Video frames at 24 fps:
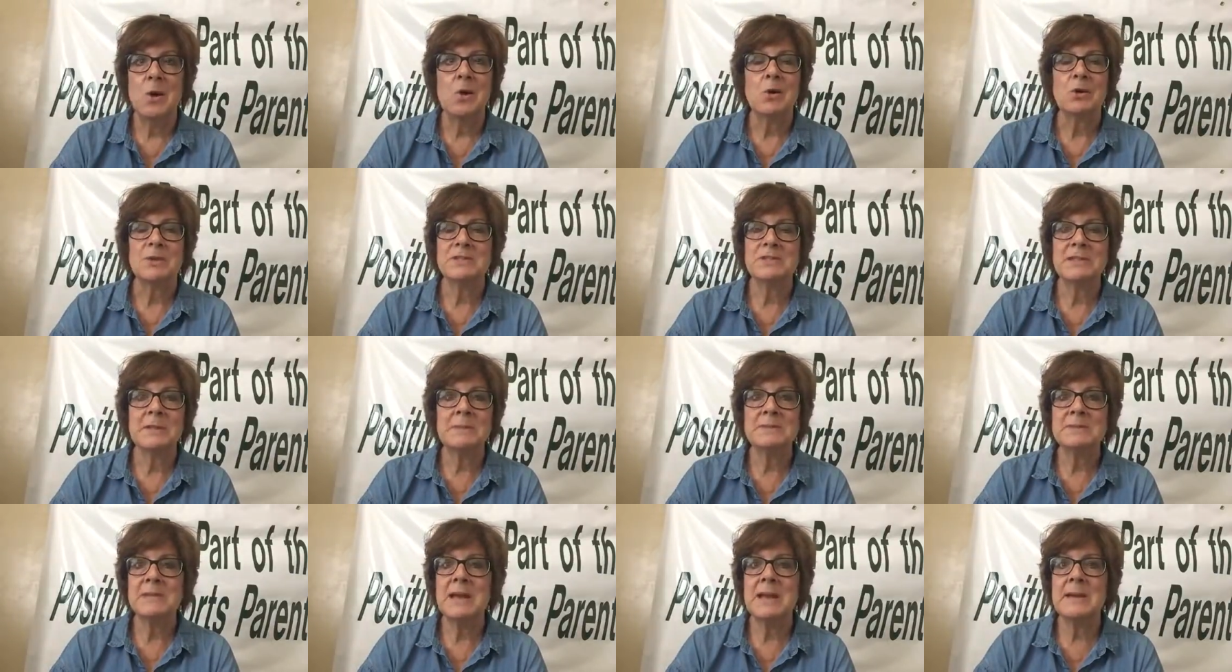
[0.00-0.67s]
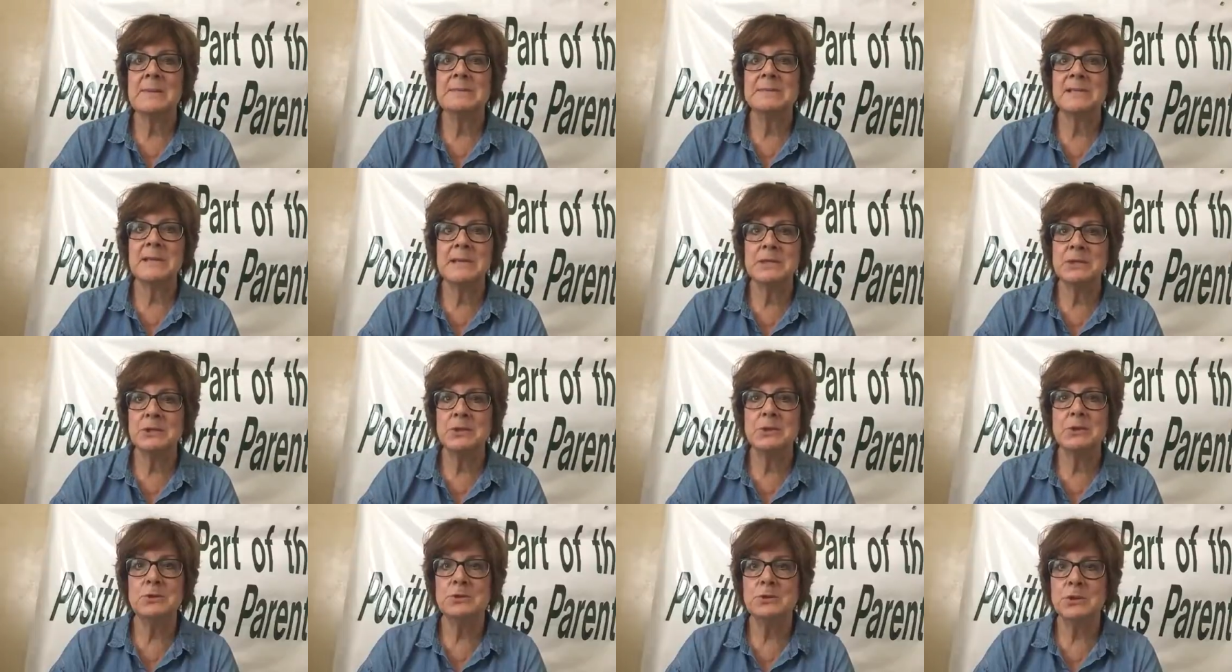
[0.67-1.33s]
Or sometimes they
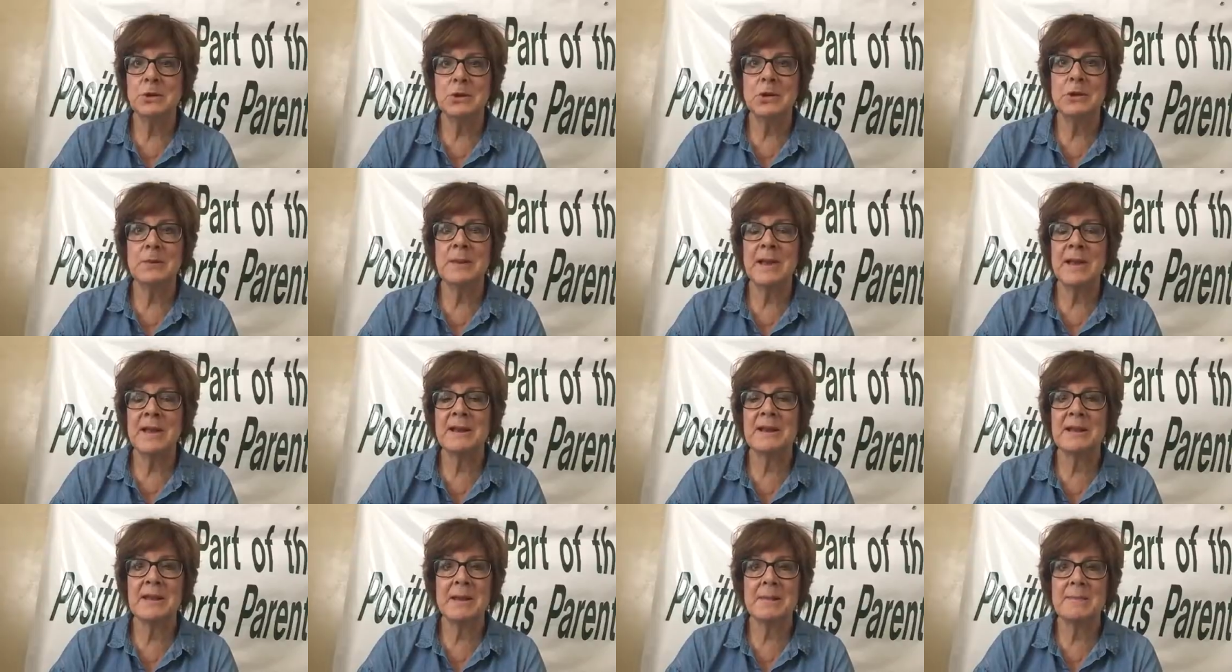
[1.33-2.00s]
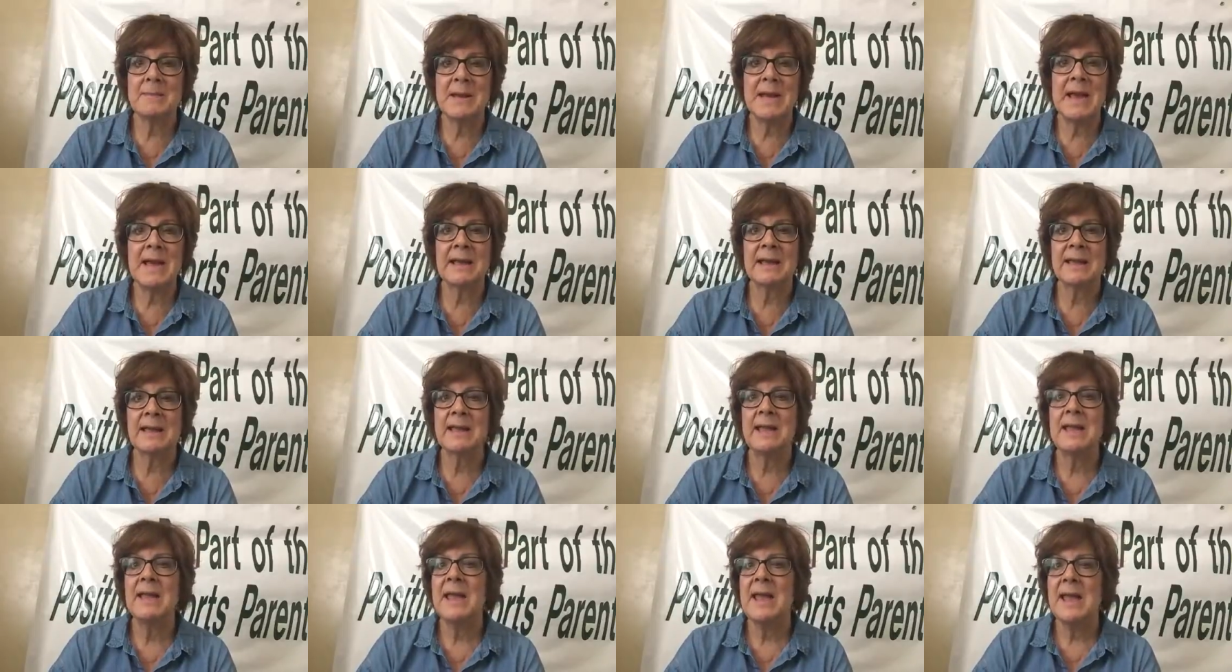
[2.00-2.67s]
do turn around and come back
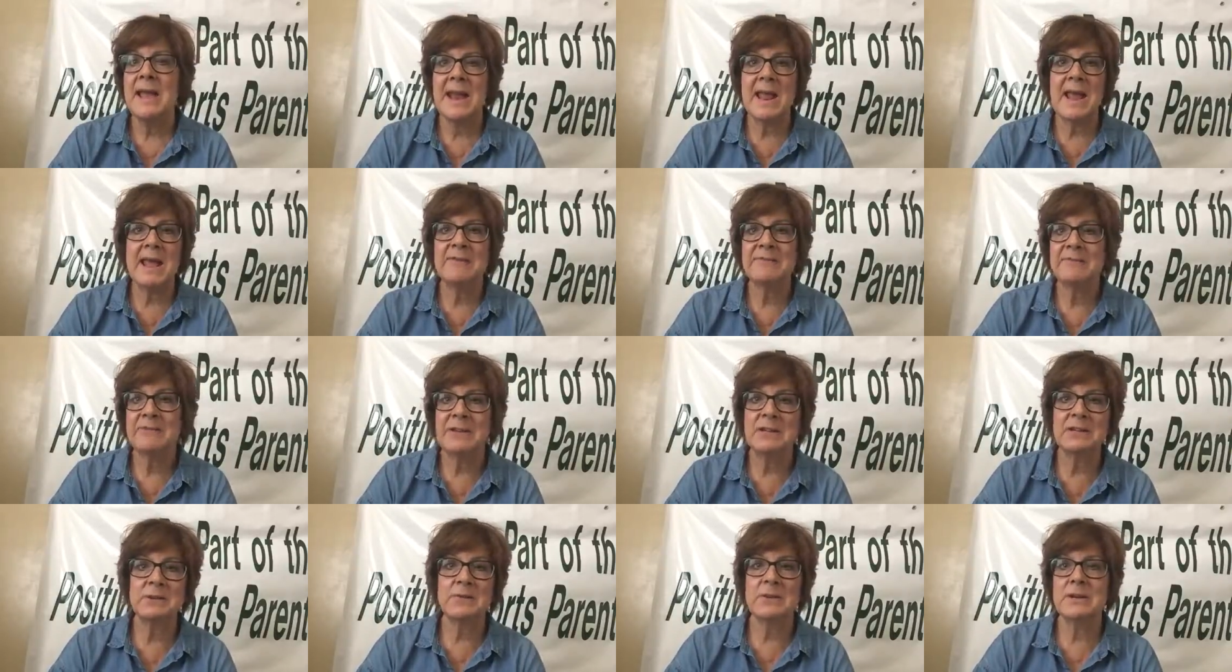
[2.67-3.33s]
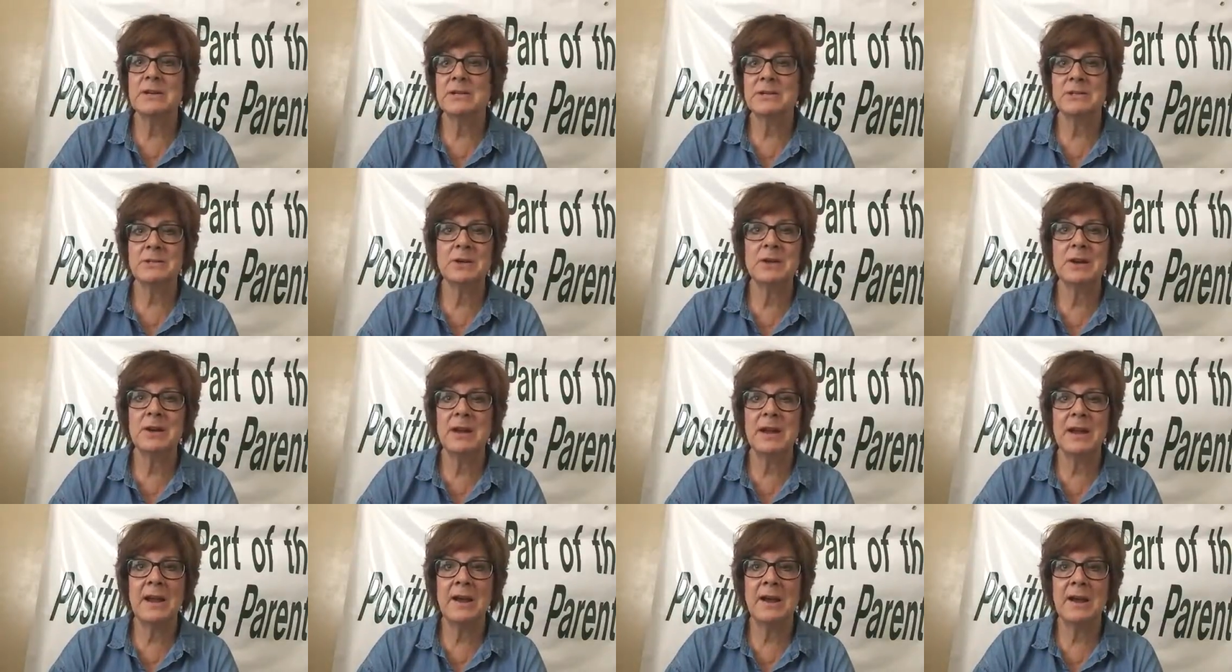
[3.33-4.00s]
and have victory in a
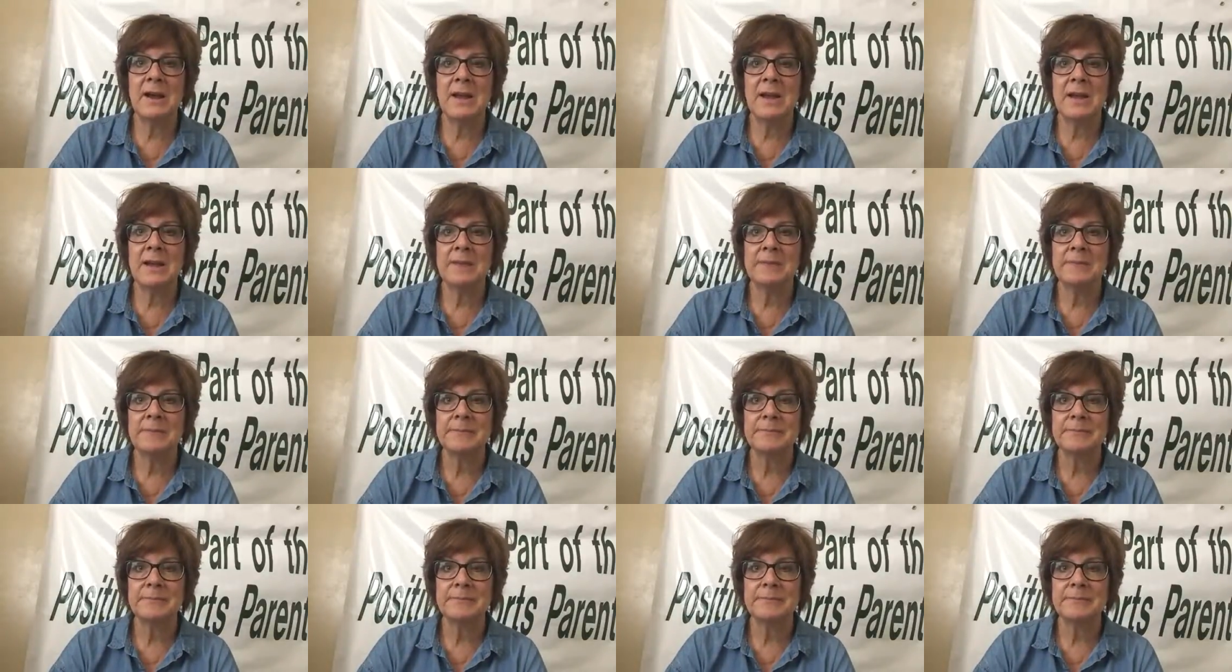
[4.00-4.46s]
certain area.